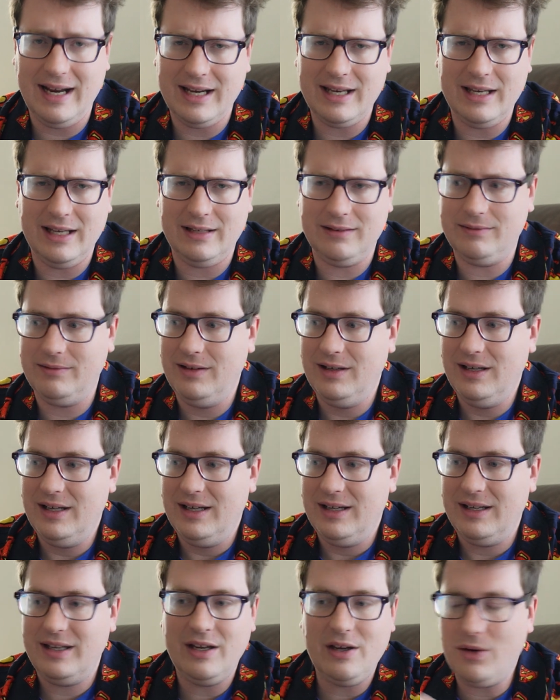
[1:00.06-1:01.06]
I can,
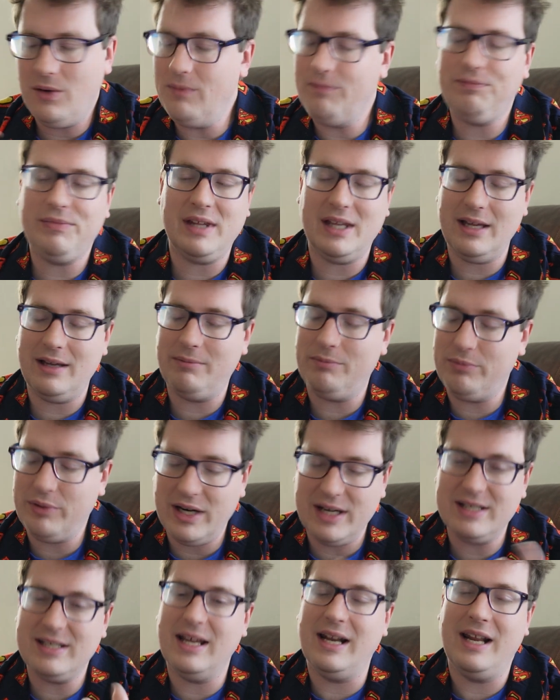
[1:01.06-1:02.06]

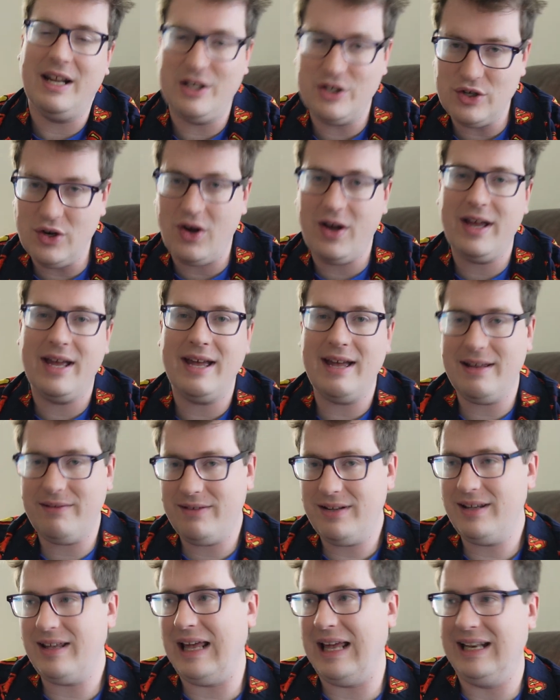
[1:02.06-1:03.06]
embrace it, enjoy
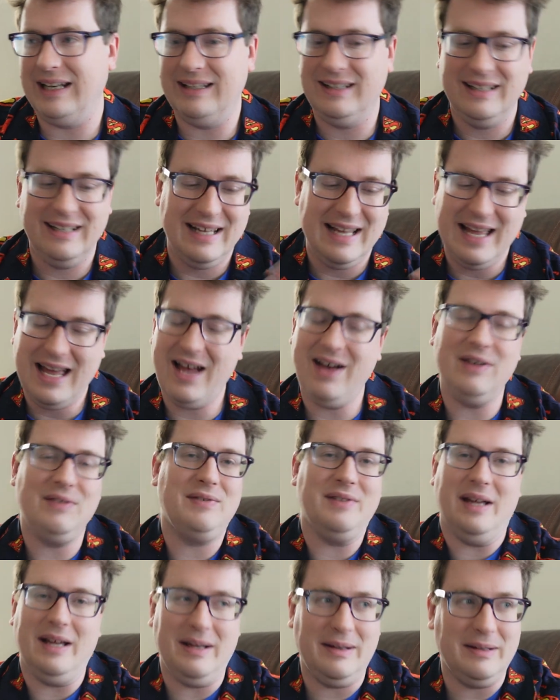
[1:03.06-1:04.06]
it, and
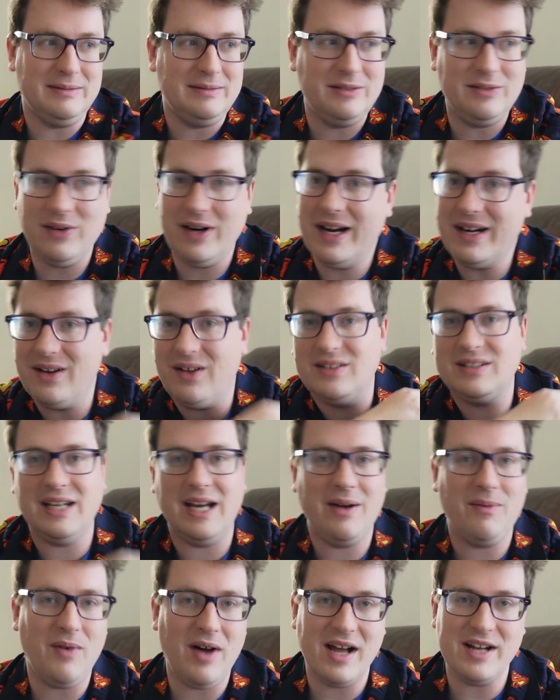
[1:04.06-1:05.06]
have a grand old
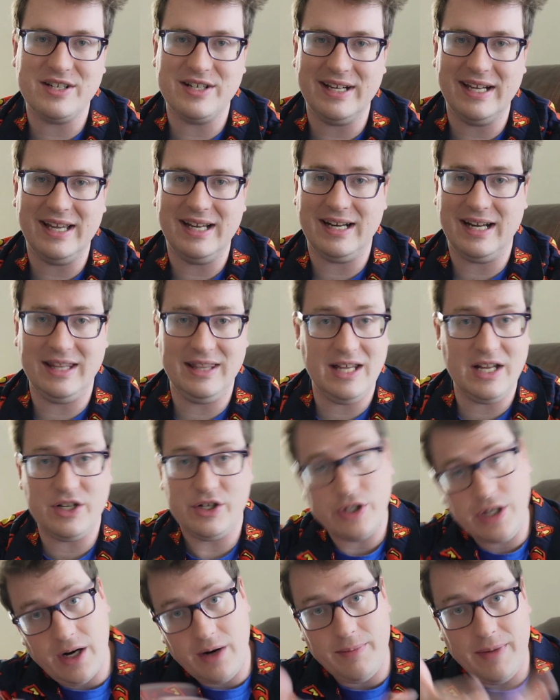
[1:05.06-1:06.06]
time watching it, and then
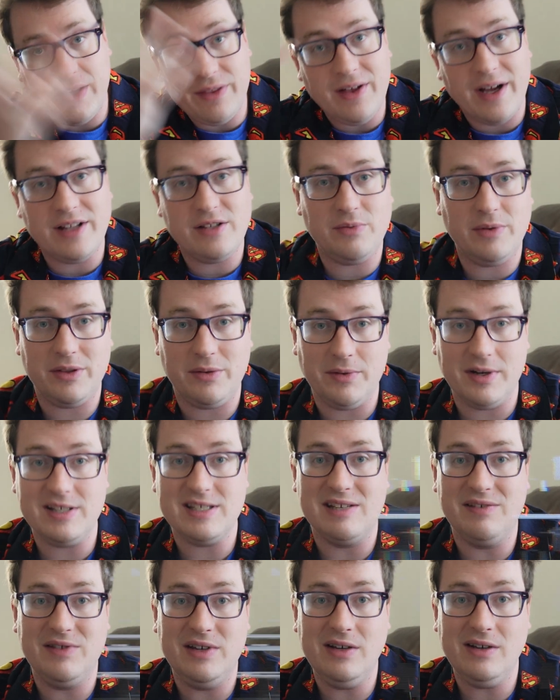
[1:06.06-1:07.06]
share my thoughts with the
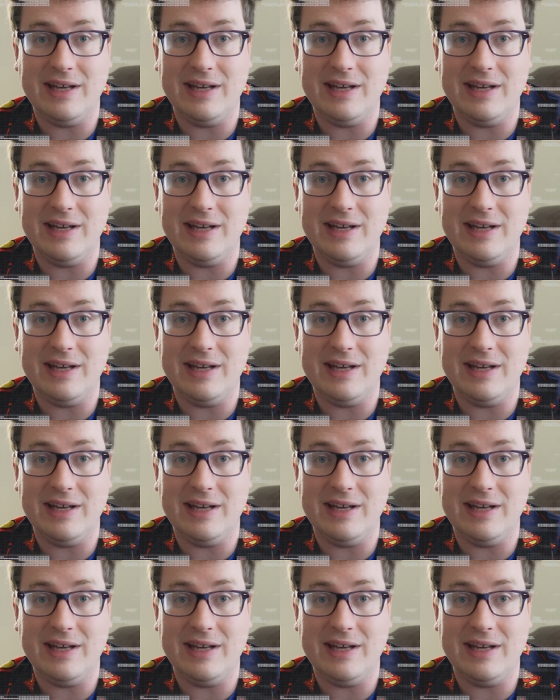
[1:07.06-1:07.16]
rest of you